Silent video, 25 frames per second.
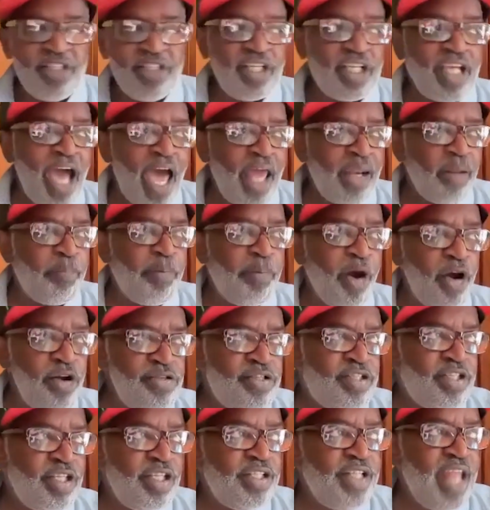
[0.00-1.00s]
the kind of
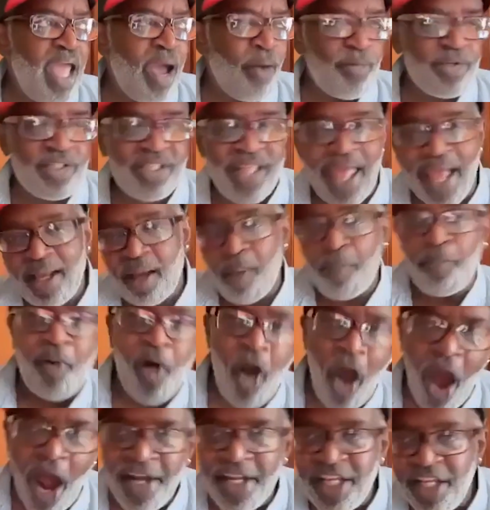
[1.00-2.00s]
person that was like a
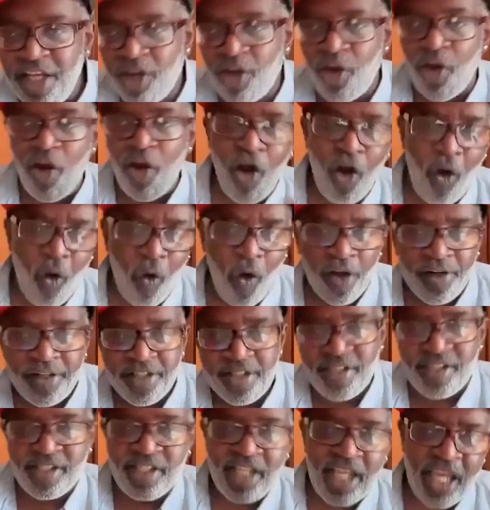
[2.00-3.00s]
party girl on the
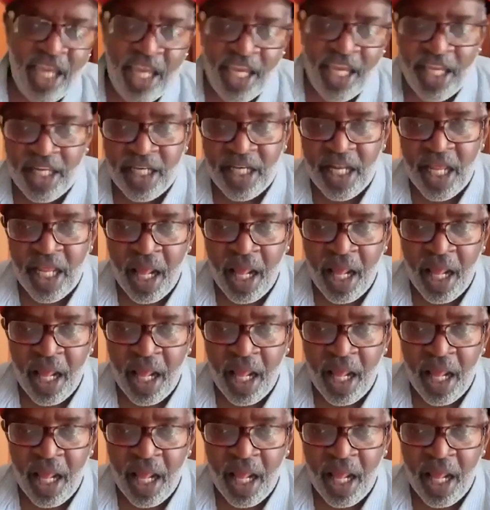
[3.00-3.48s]
scene.